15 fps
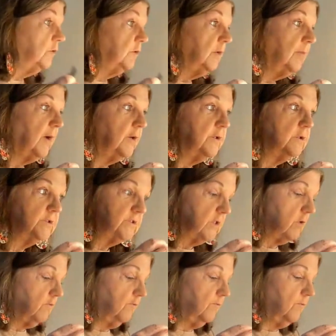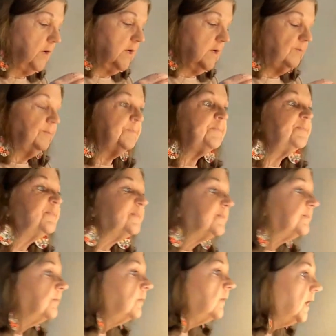good about yourself, right? I
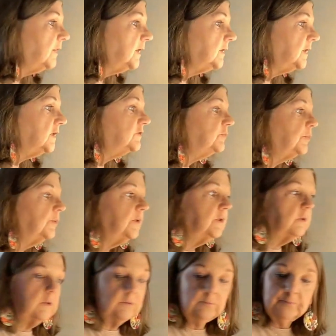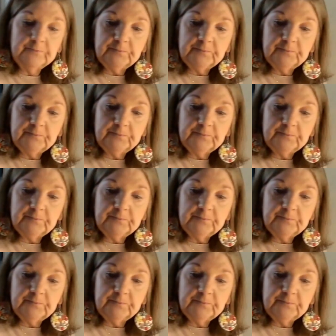think that's pretty good.